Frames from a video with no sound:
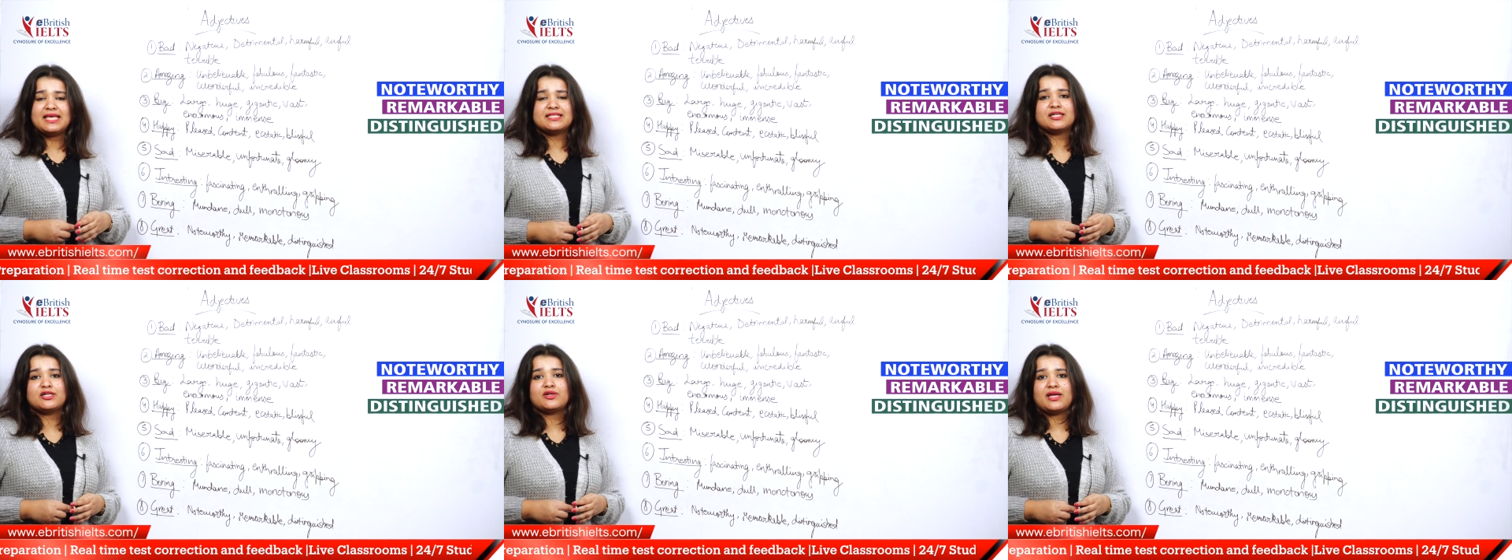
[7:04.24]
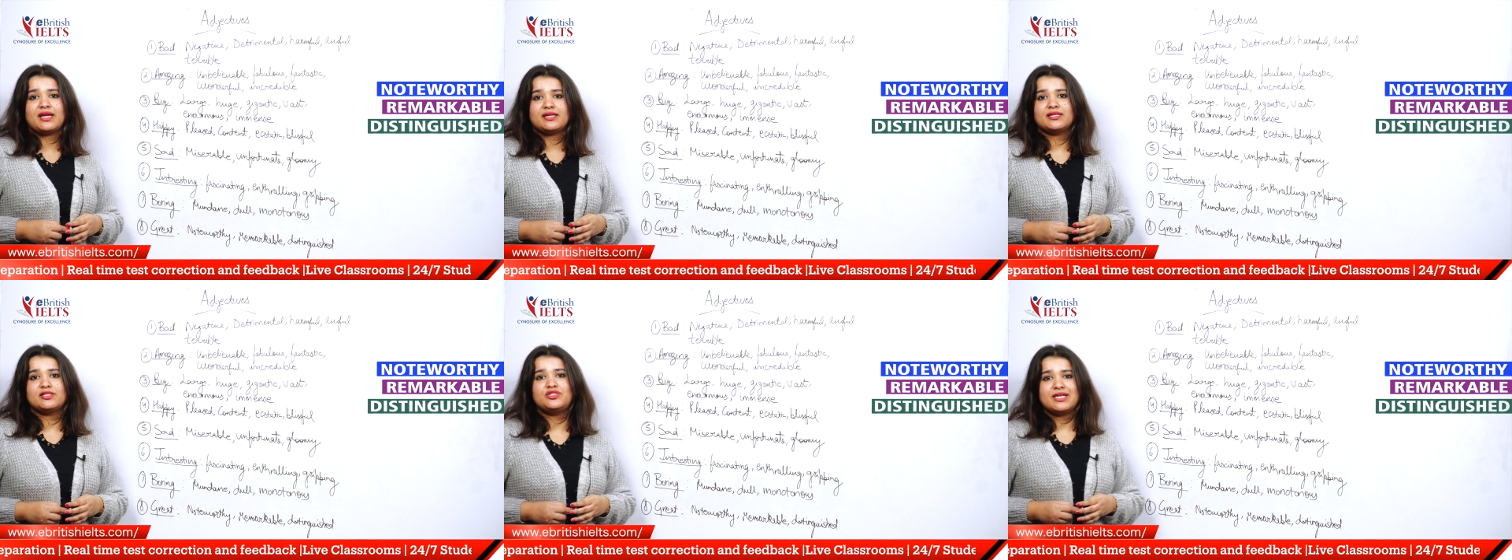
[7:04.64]
is a
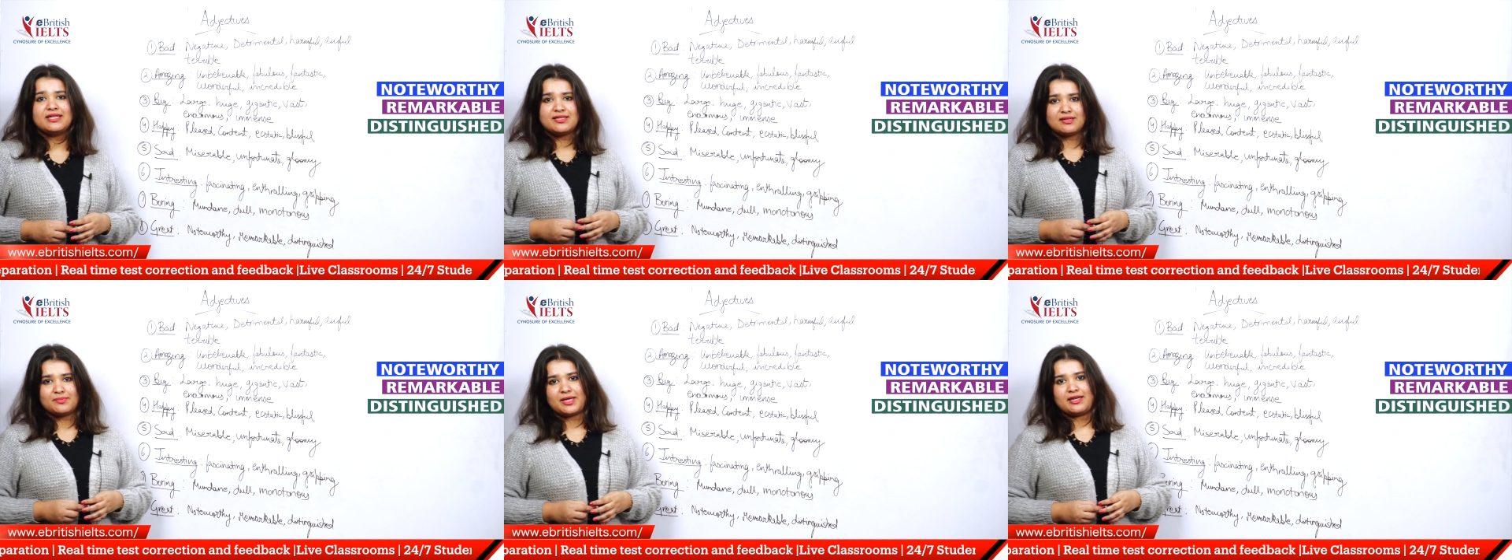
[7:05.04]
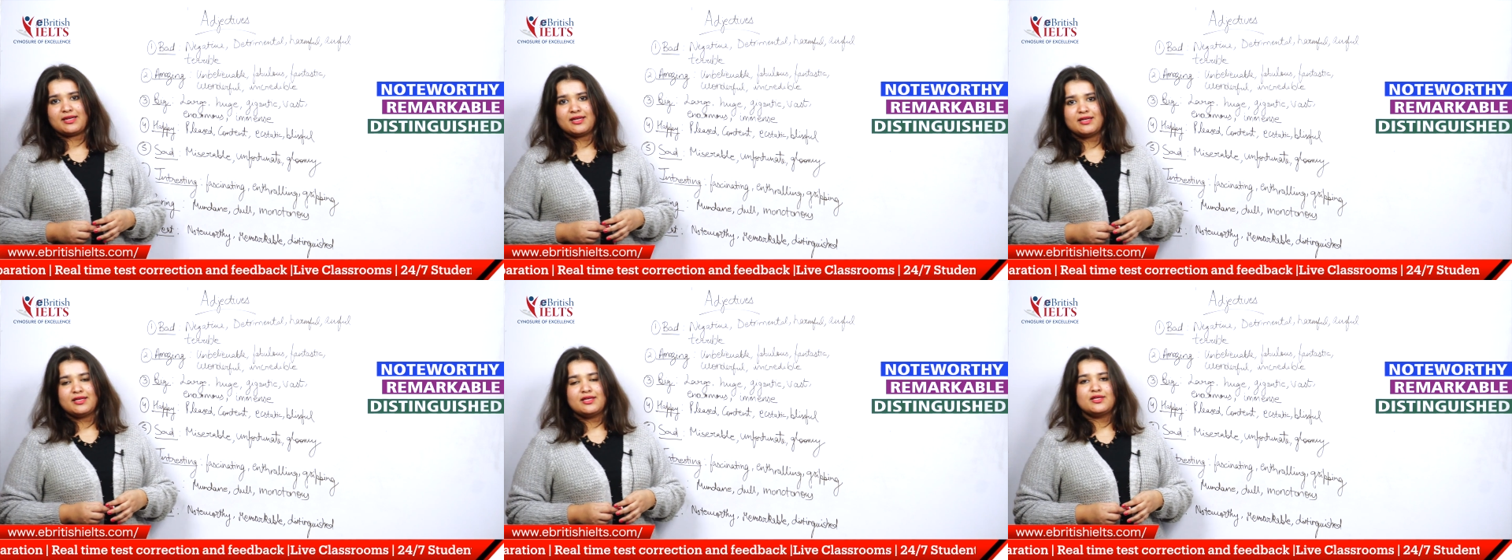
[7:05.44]
great gentleman.
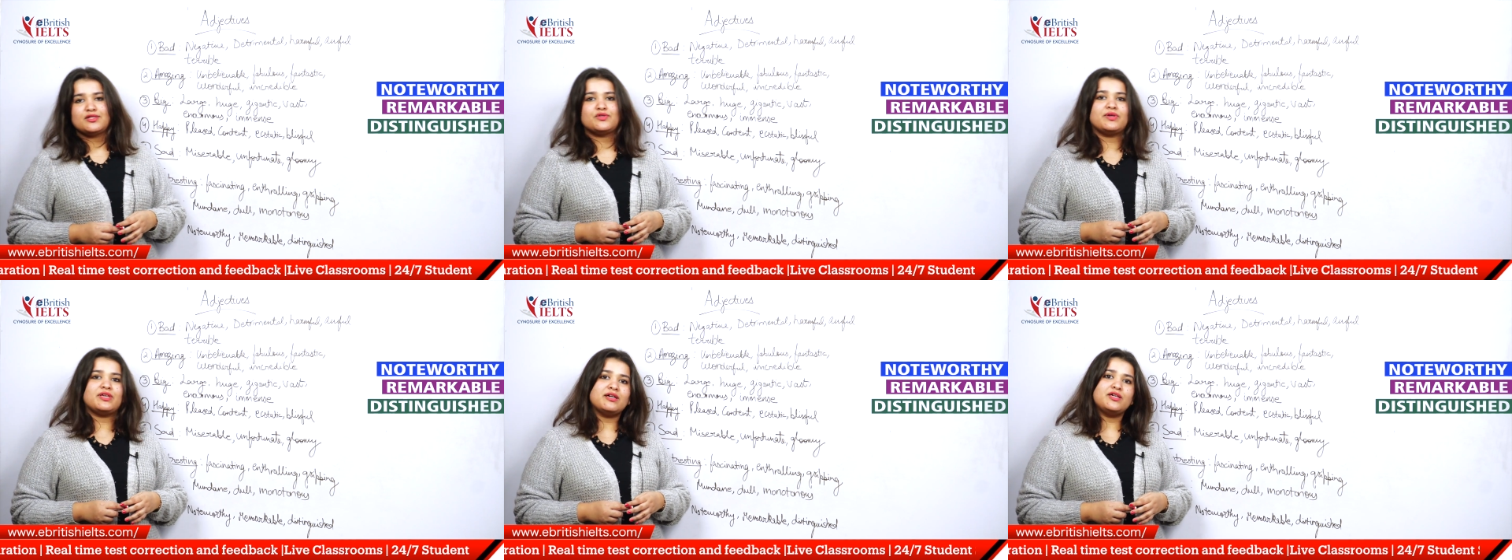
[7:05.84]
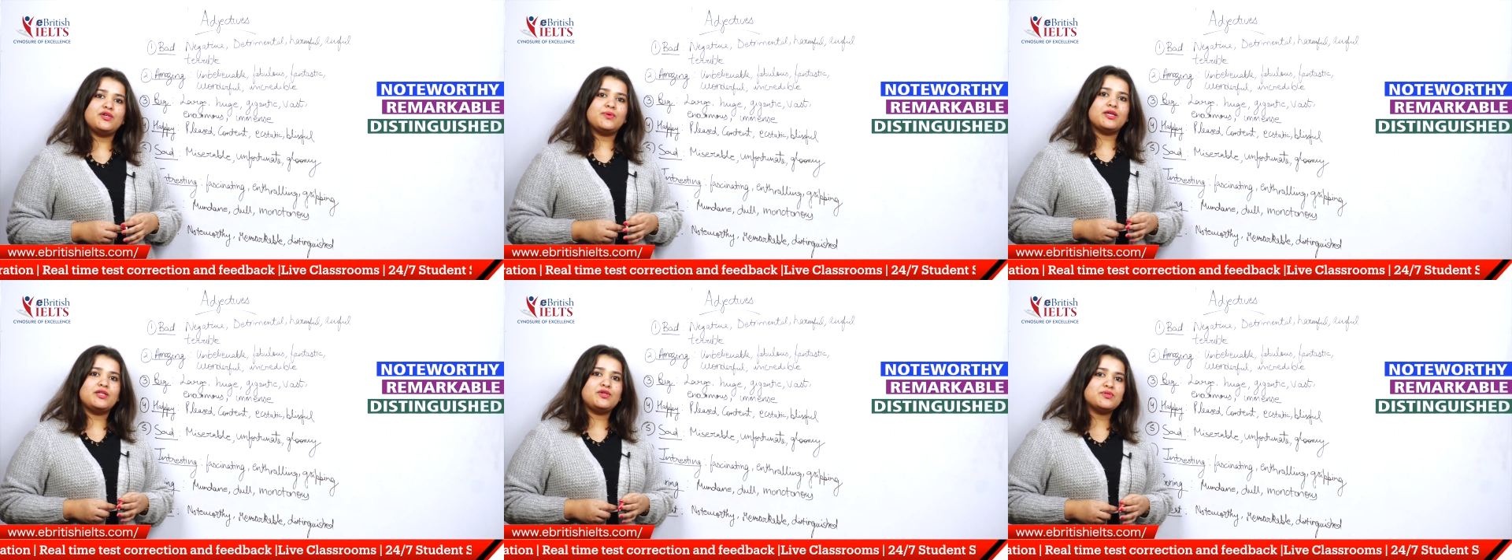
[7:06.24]
So here
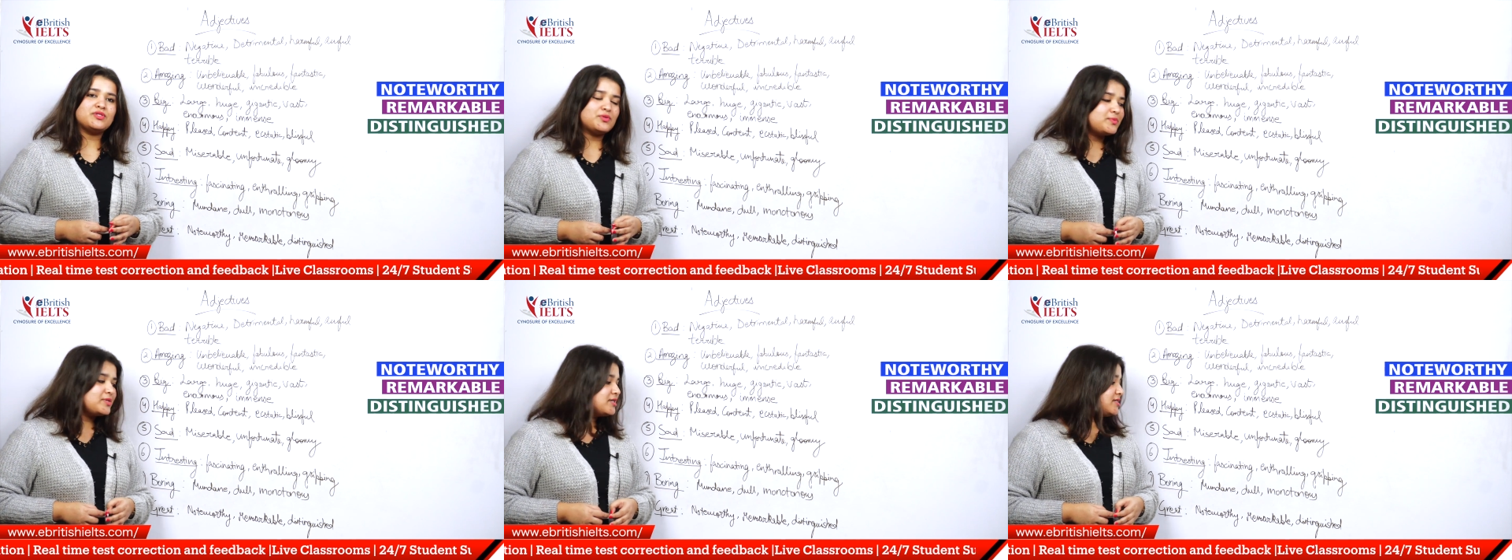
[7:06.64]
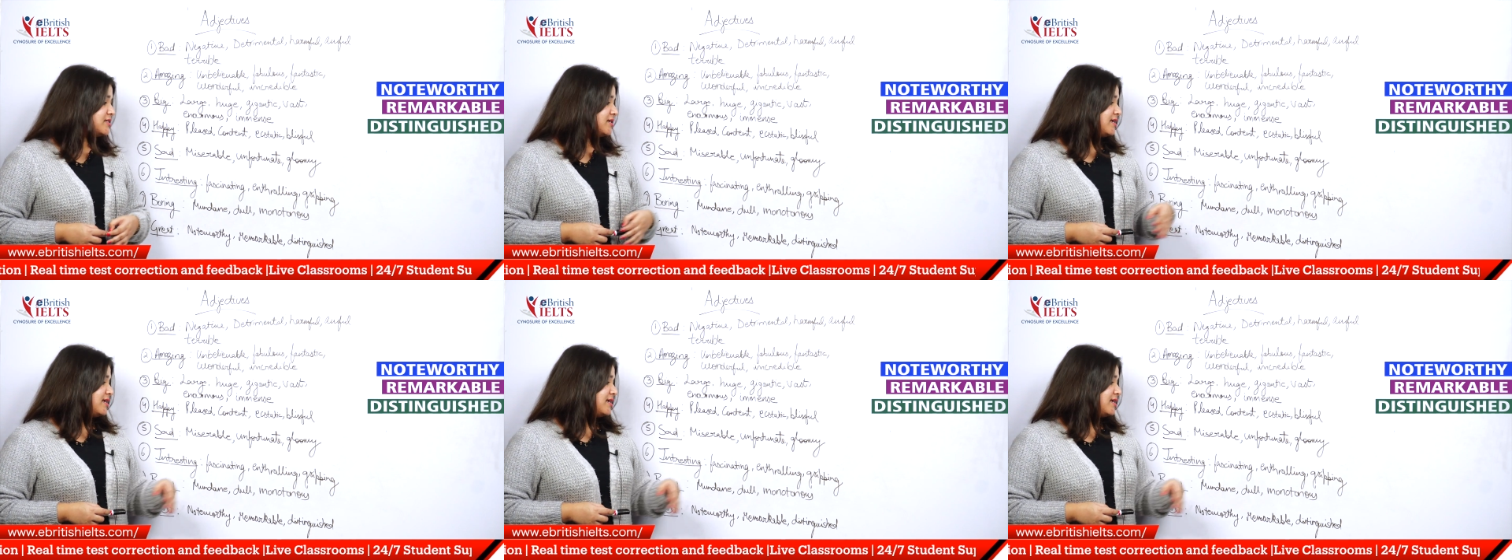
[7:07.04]
you can use the word